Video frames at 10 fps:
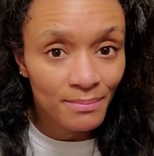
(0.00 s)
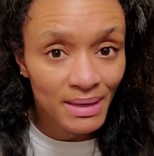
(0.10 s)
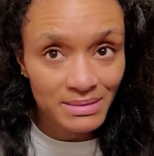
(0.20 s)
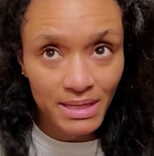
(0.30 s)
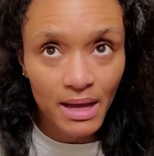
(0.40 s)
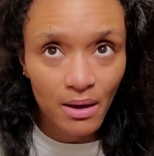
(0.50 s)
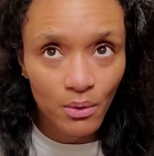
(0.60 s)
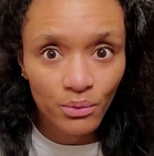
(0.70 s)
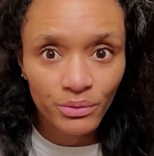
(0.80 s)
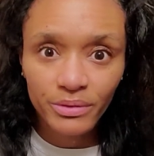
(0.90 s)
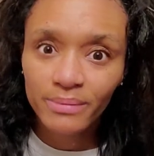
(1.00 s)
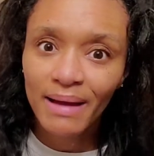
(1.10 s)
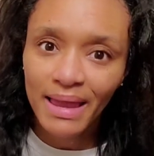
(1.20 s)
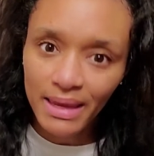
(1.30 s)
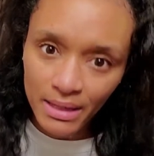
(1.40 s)
as I got older,
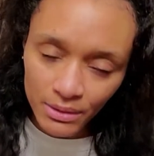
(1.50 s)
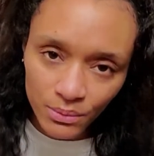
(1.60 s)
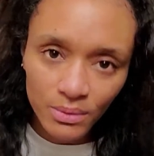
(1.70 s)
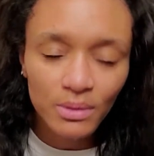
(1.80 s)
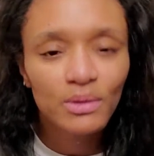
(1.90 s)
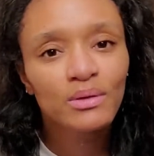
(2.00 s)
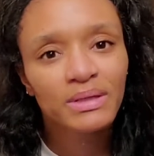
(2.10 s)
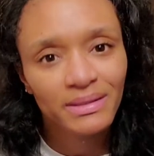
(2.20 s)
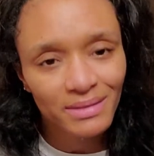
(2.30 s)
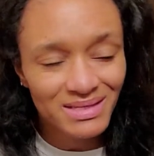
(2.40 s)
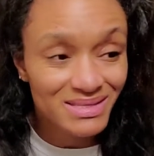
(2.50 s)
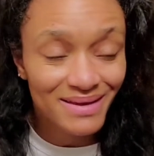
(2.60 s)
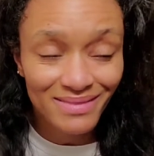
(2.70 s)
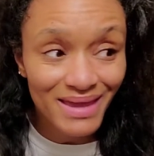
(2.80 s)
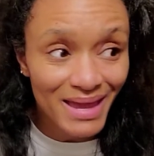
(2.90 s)
my annual and things
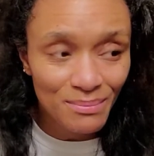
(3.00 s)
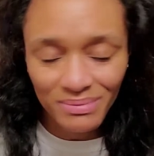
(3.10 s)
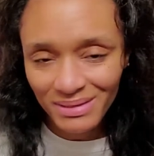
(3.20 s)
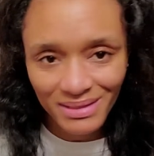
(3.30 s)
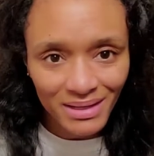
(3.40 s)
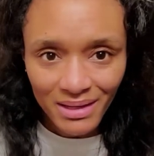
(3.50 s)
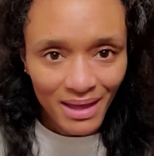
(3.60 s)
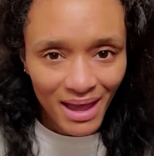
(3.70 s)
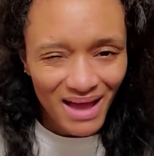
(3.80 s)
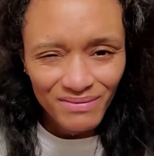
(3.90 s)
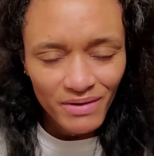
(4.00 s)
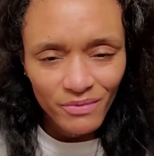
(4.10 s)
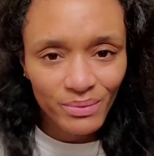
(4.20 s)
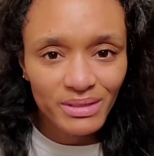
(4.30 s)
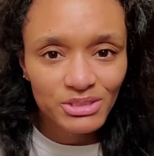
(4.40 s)
like that. But I've
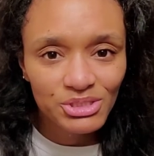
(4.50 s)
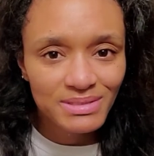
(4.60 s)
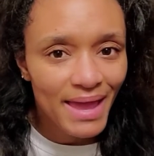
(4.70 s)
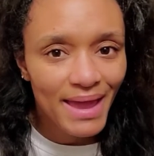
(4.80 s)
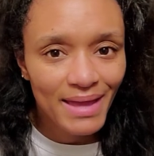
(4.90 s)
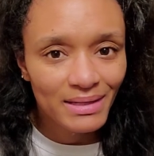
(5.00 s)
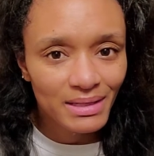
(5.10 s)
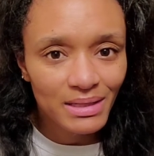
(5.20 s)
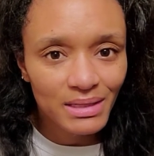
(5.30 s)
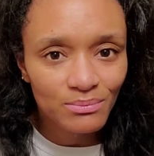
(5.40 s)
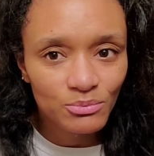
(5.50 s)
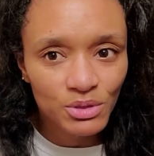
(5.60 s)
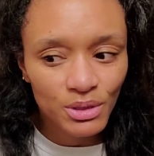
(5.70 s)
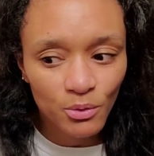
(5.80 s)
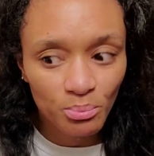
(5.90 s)
never really just had any
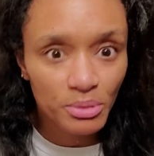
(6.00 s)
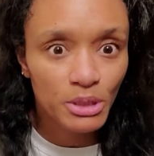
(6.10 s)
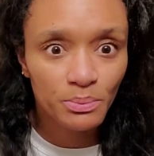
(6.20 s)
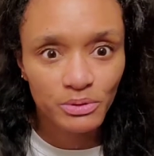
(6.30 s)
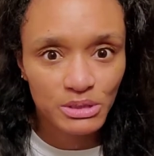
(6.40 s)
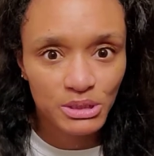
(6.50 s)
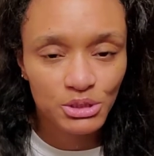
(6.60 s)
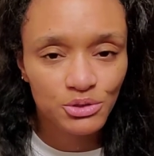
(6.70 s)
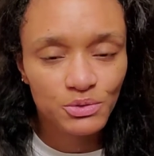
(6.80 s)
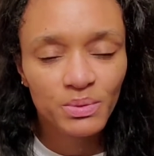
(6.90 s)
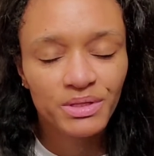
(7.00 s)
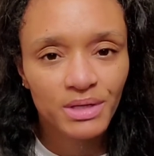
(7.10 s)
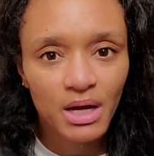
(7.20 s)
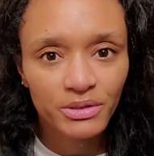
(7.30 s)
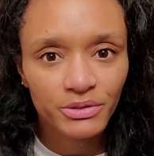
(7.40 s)
big procedures with the
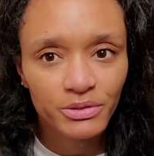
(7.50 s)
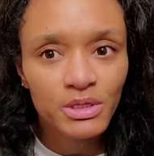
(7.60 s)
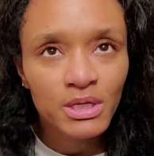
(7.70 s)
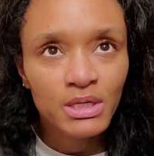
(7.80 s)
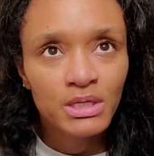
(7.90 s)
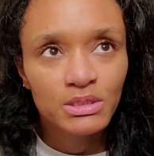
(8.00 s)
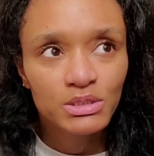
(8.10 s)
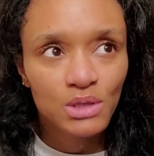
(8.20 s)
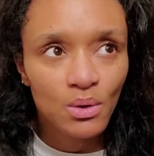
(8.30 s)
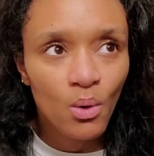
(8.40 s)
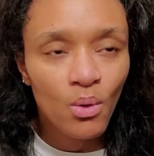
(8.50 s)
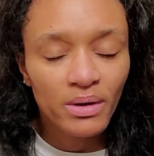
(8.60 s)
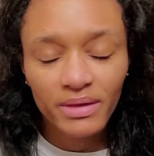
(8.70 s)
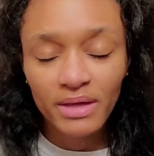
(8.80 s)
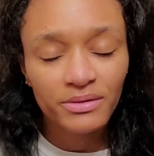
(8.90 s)
doctor, so,
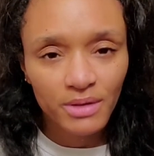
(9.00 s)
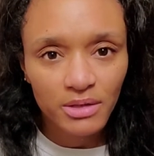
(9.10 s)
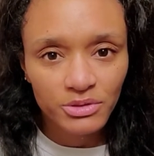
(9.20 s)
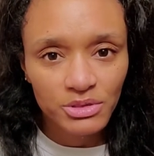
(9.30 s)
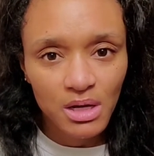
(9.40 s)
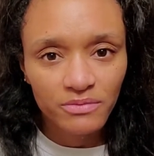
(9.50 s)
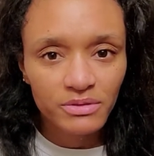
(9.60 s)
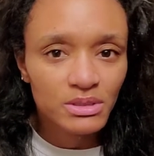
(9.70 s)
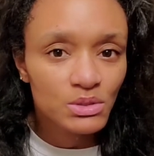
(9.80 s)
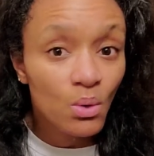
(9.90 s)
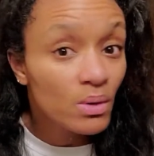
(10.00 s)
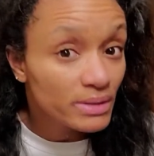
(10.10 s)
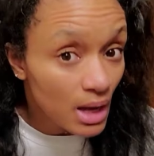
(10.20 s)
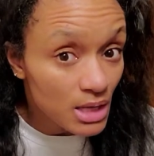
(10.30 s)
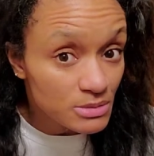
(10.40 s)
or at the doctor's office or
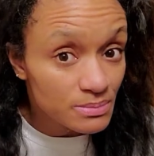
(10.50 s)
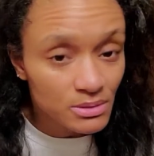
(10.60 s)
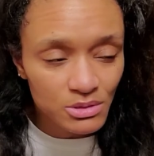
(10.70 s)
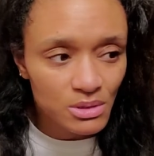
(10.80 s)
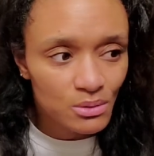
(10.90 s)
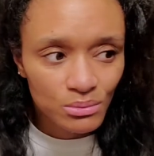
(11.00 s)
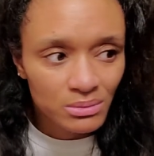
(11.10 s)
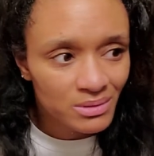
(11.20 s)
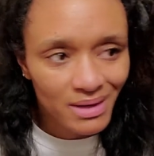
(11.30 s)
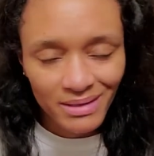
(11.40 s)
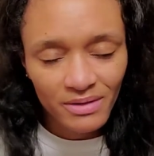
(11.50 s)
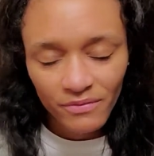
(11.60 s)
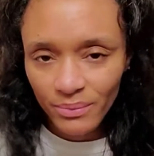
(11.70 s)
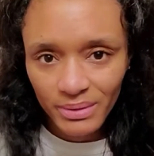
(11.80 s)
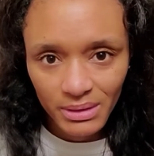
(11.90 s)
the hospital. So I
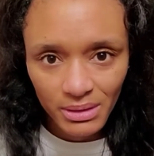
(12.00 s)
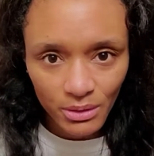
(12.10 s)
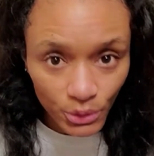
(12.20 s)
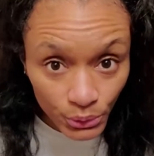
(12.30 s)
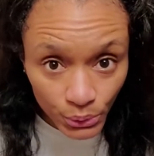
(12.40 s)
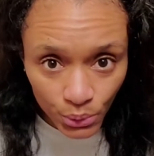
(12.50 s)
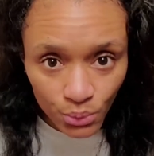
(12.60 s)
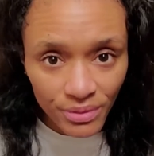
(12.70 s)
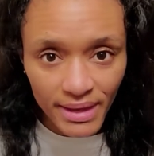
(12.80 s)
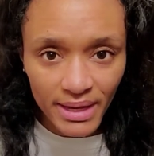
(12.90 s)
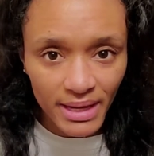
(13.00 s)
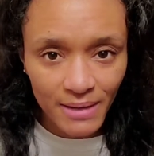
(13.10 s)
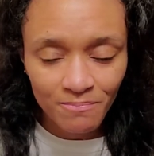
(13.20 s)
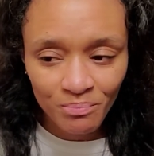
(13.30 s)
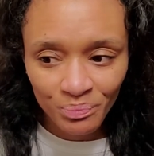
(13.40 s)
never really knew that